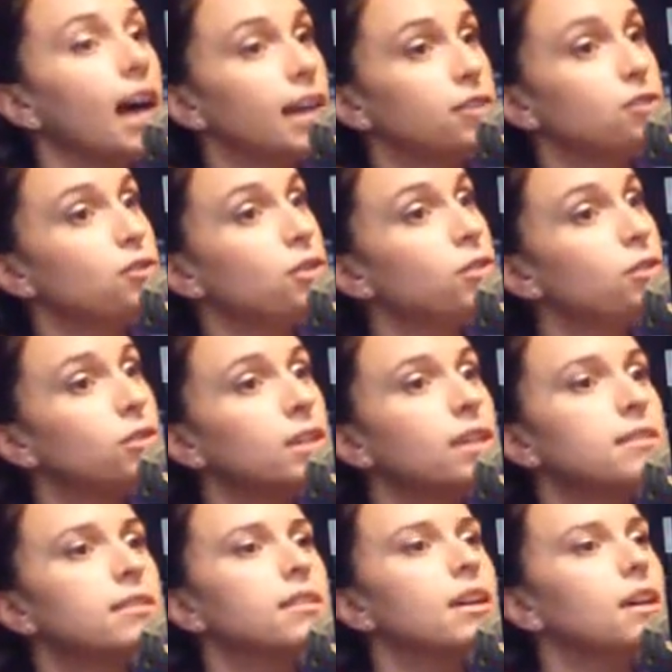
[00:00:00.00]
high stroke
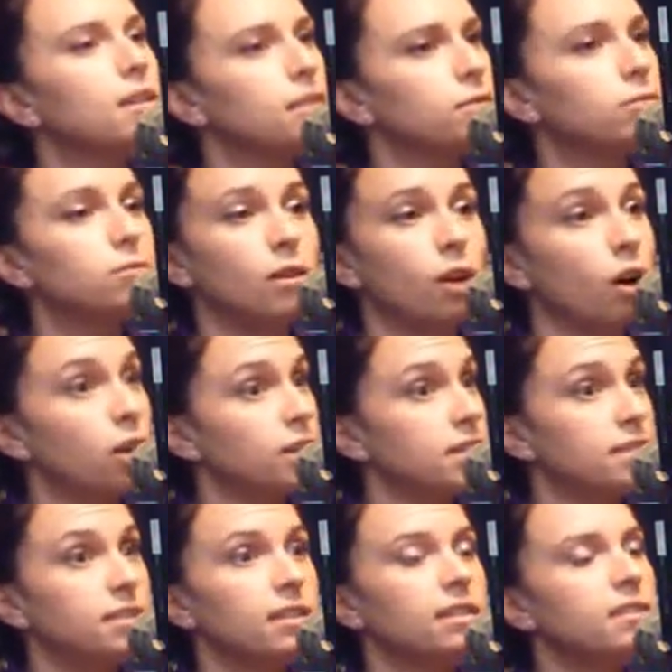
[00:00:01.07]
risk, heart
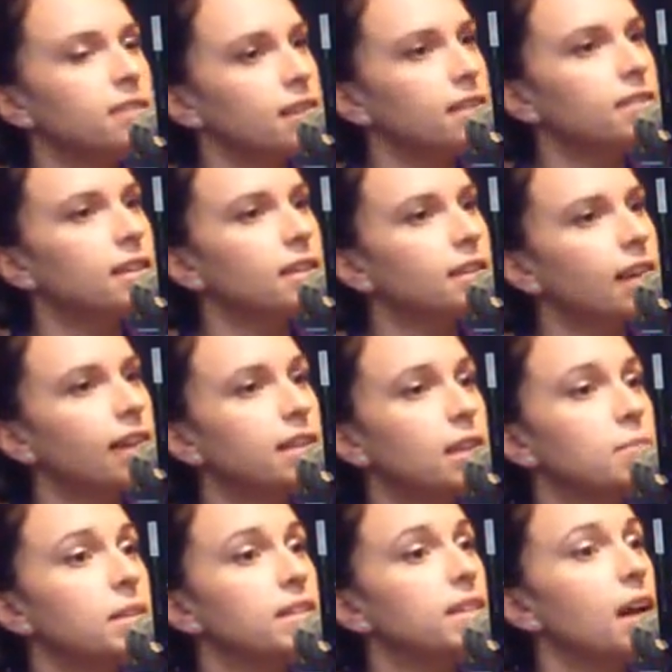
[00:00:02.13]
disease, things like that.
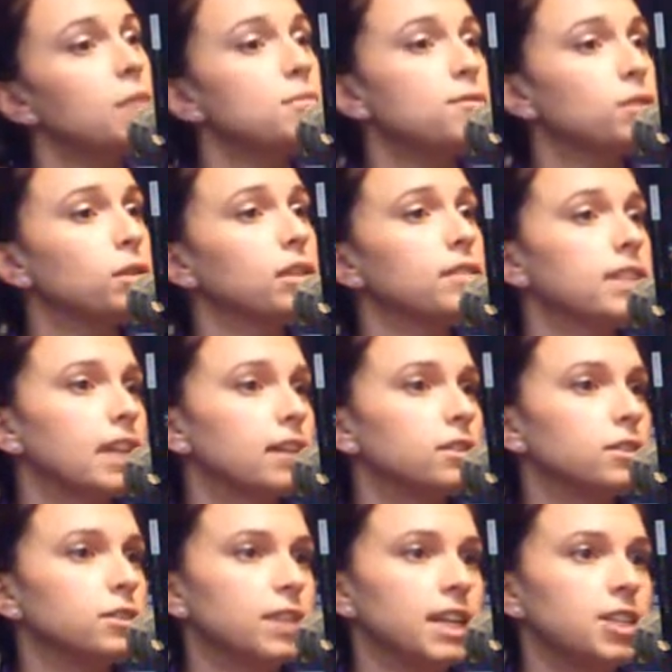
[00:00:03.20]
They may die before living out
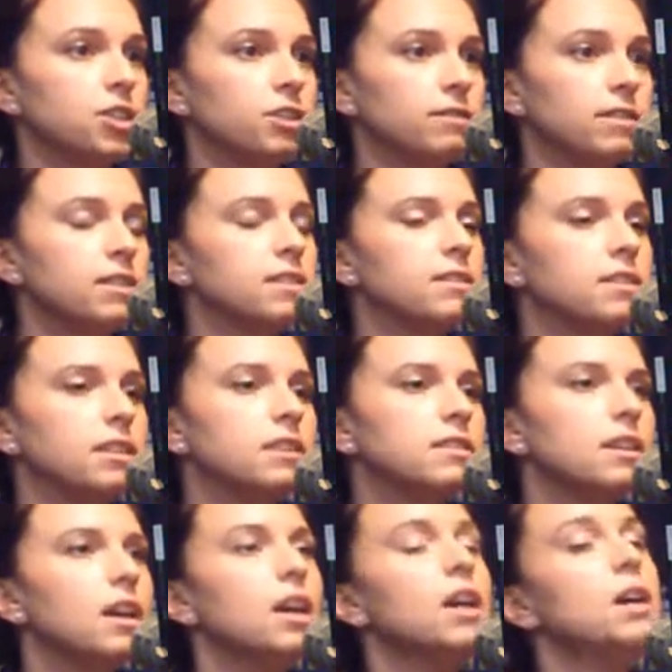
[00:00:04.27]
the duration of the
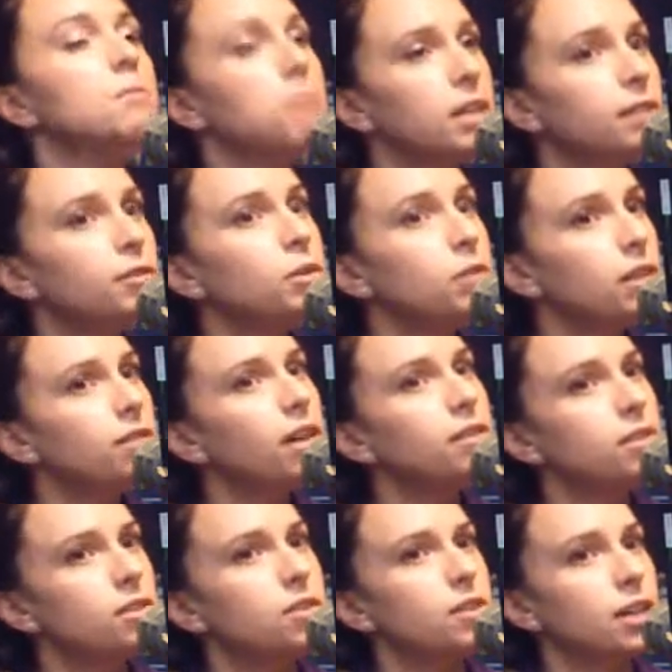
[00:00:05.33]
disease. But if you live
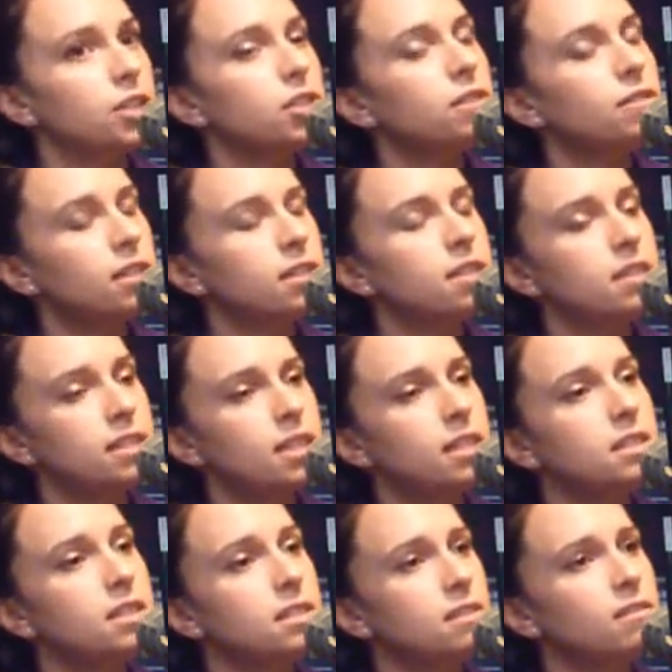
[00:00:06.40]
out the duration of the
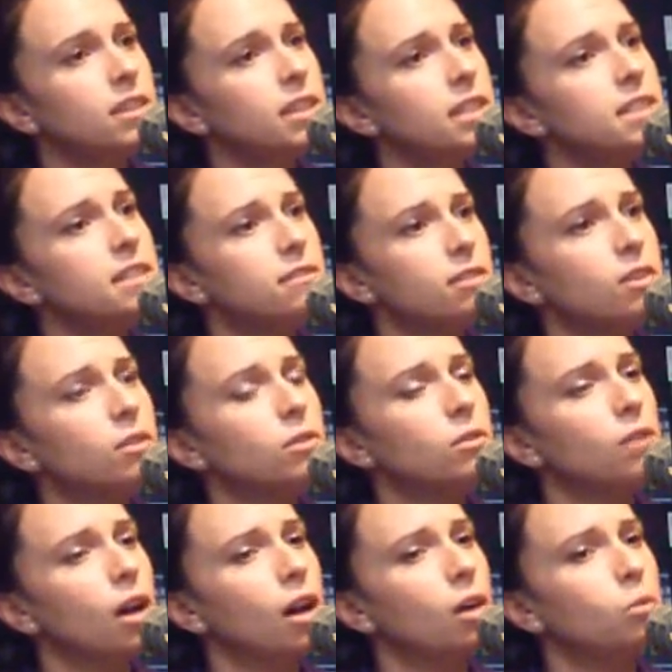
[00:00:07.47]
disease, it's a very difficult